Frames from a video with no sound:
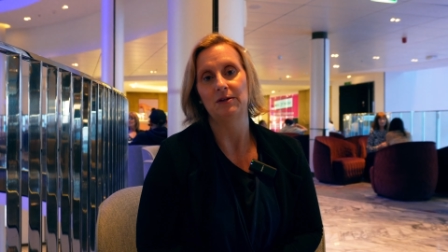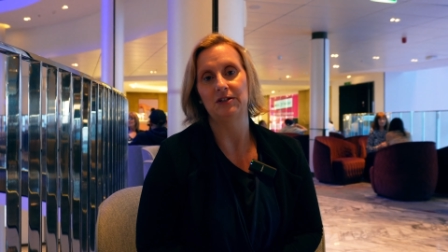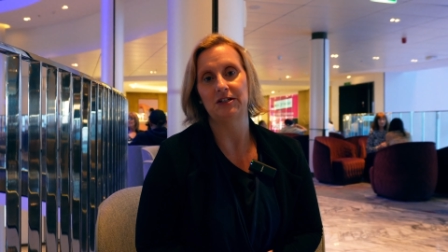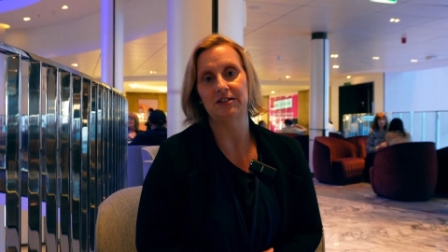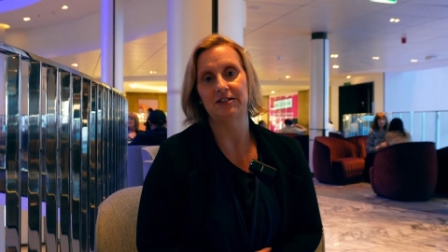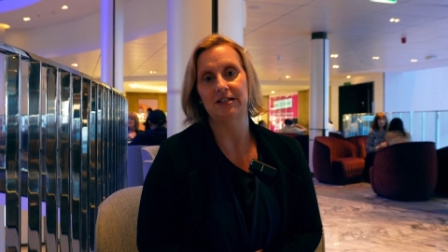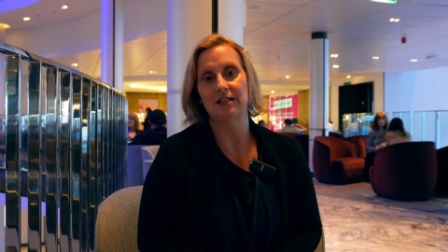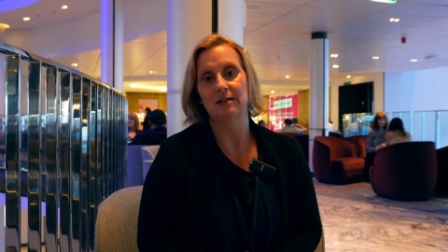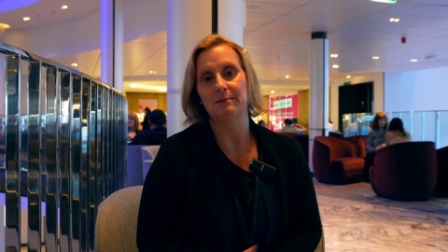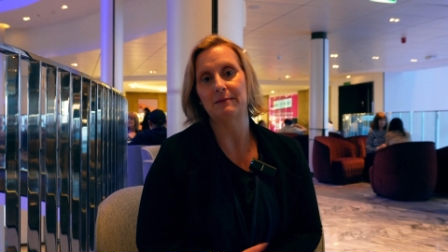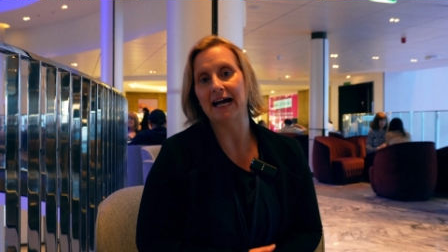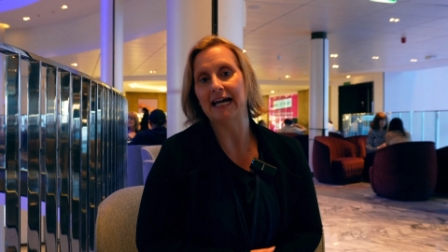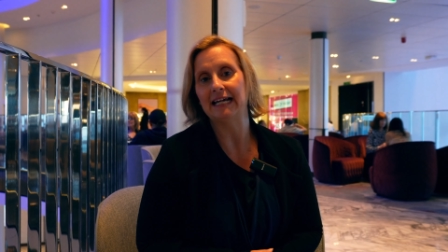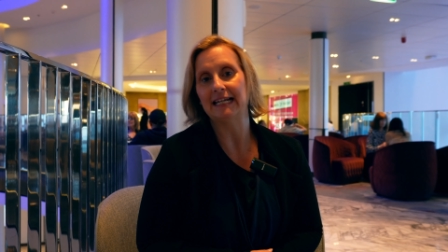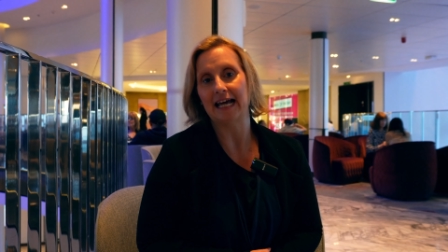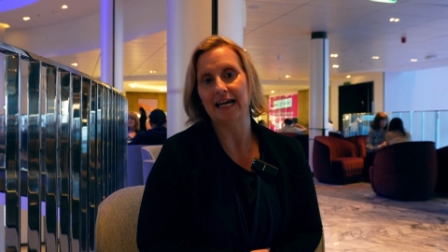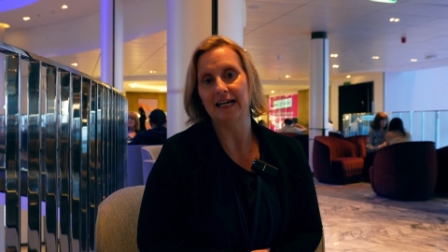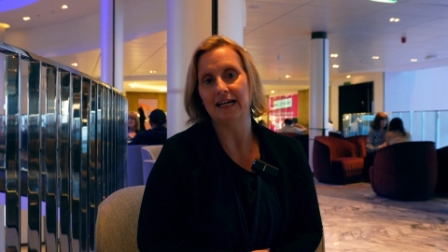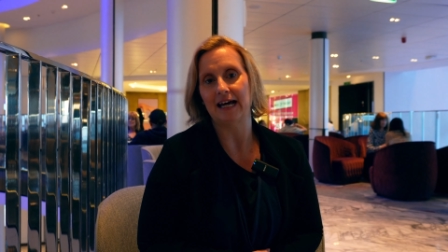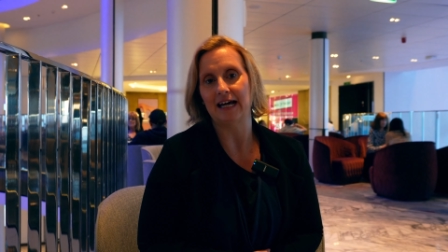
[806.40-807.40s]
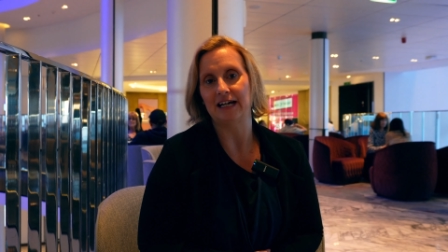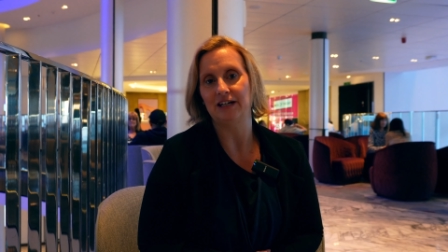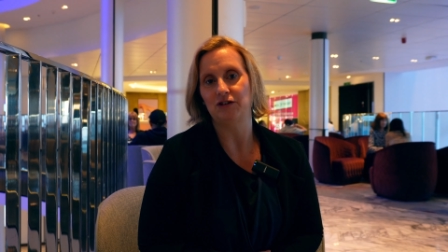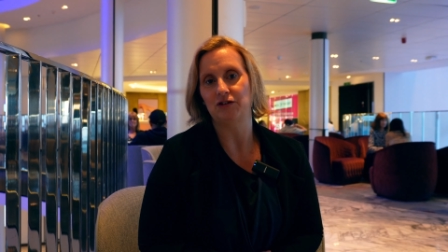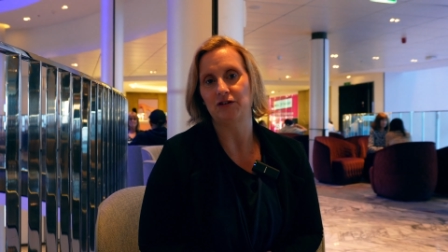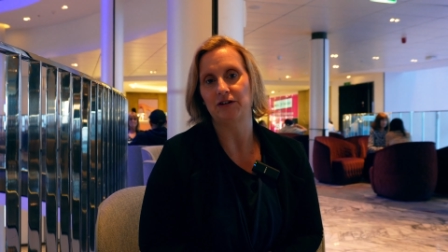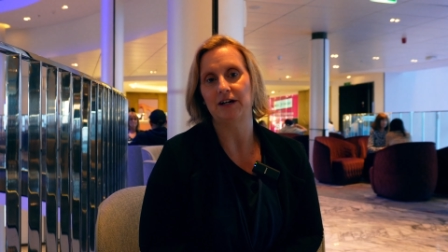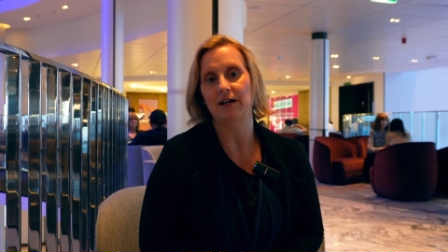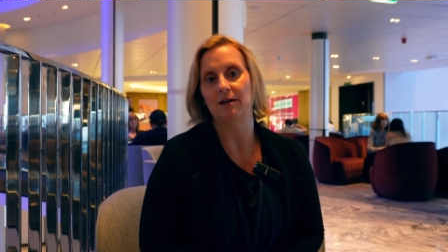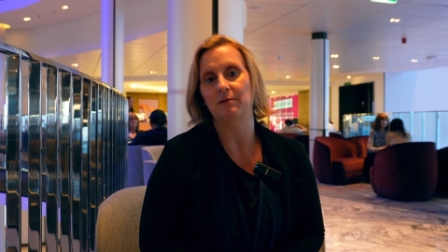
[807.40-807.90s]
we're just in the main
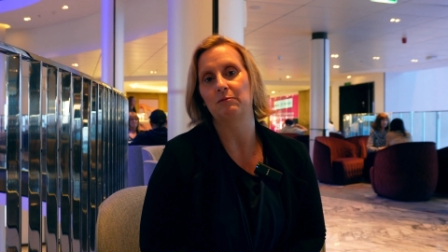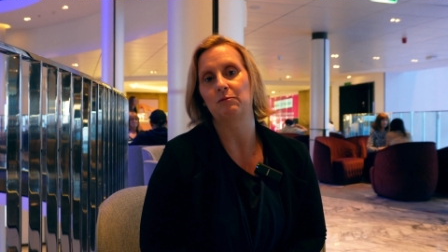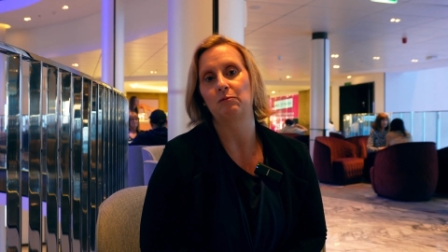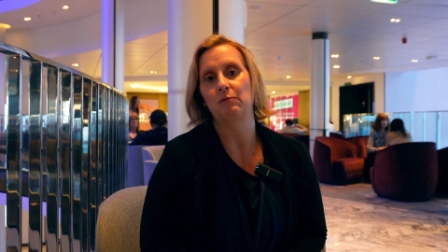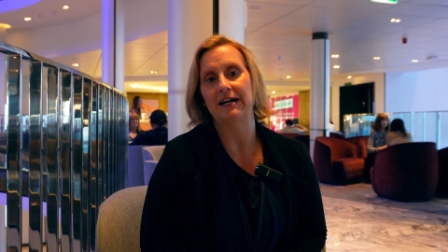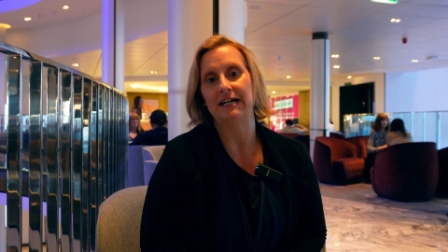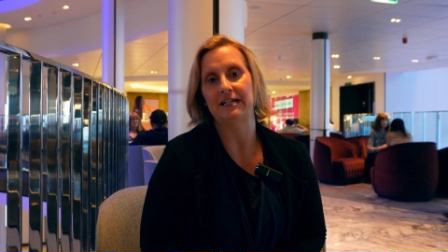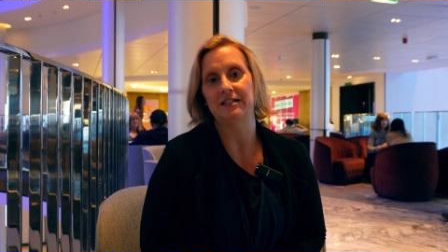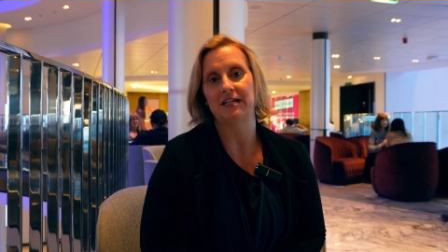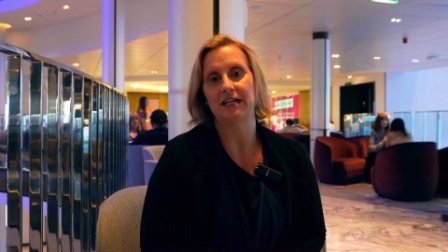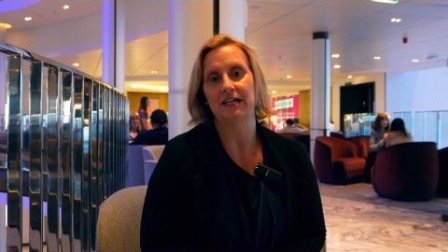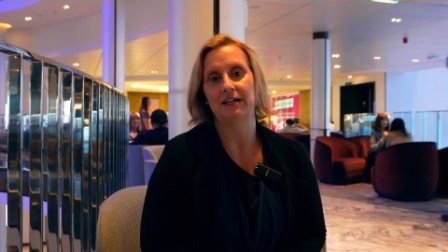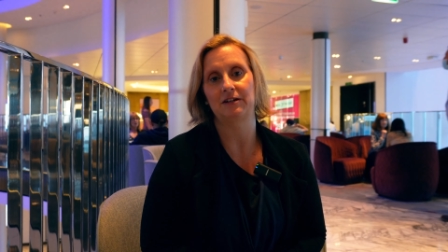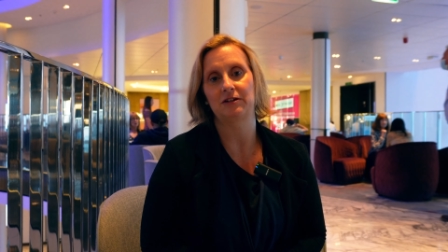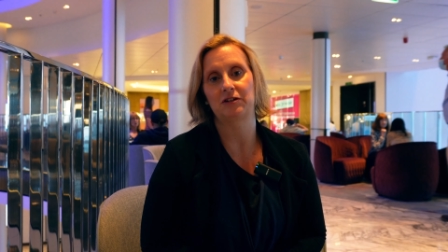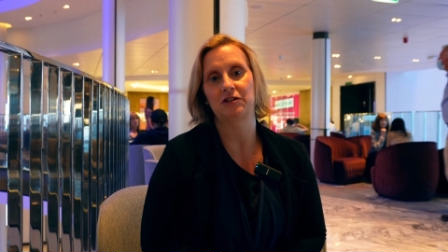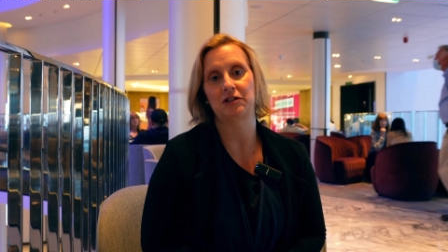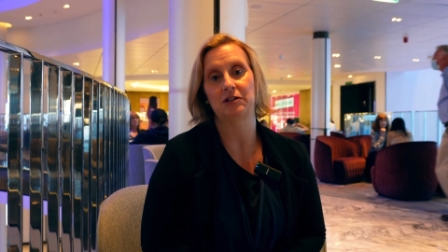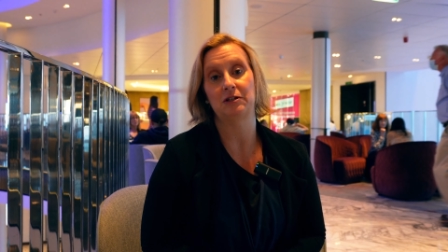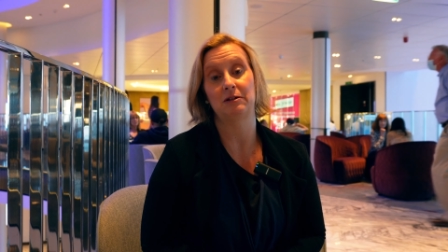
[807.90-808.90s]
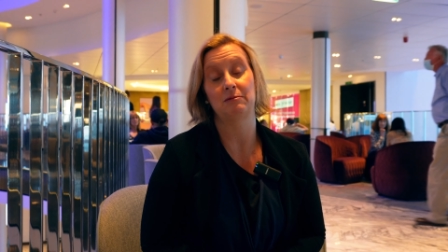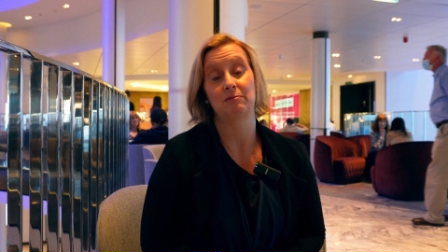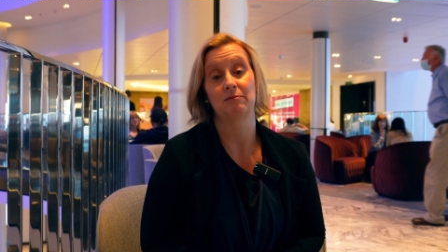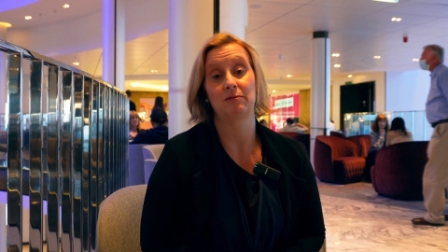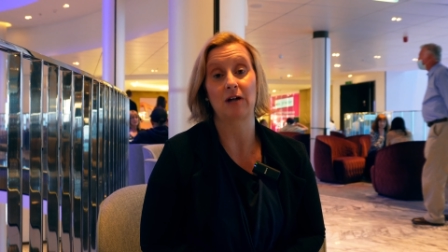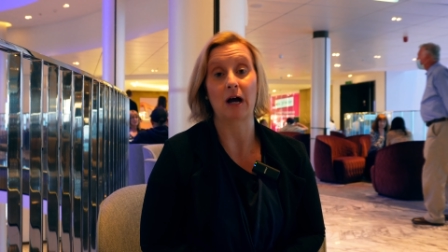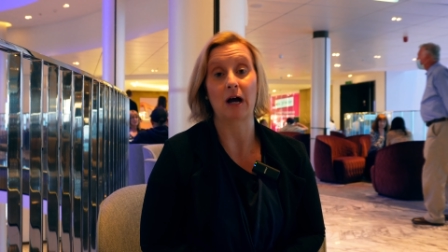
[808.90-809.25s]
atrium waiting to